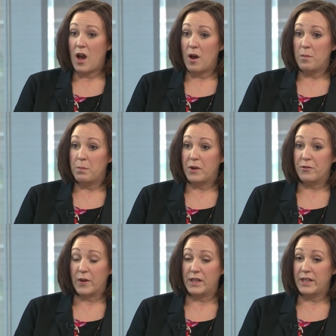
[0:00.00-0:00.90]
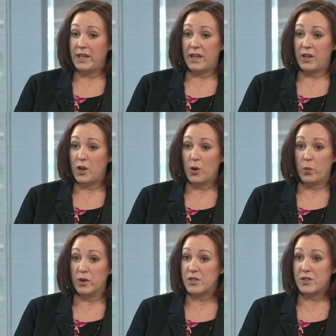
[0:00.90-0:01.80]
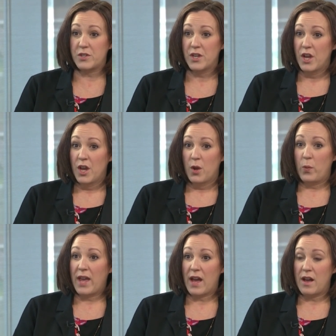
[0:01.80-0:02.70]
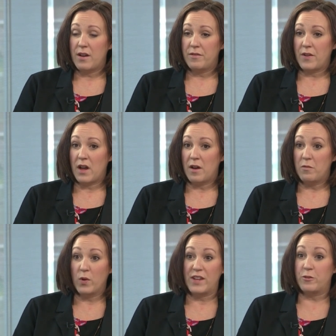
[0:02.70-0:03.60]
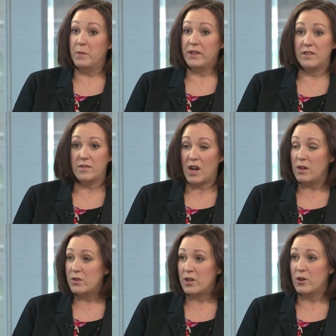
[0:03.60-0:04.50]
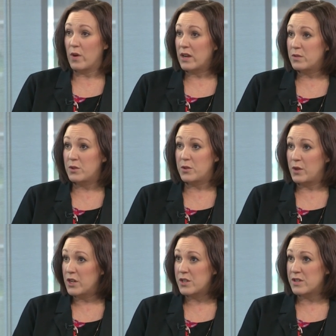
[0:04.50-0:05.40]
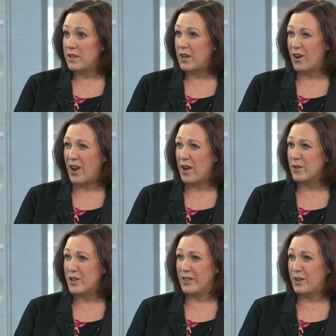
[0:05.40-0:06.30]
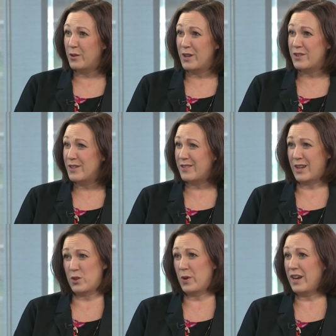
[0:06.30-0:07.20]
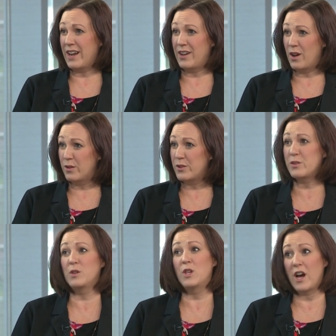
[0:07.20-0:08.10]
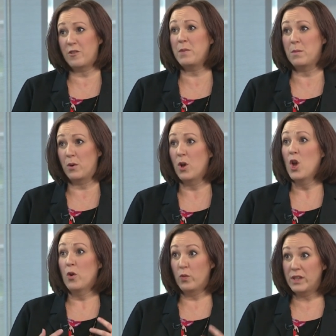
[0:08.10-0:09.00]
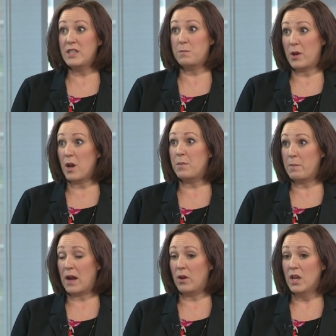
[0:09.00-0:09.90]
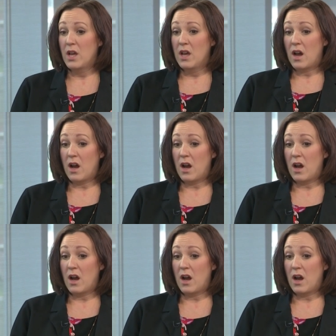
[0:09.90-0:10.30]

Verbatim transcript: Um, but frankly, you know, we're just, we have uh, raised millions of dollars on grassroots donations. I think our average online donation is like twenty-nine dollars. There's a lot of people really spun up about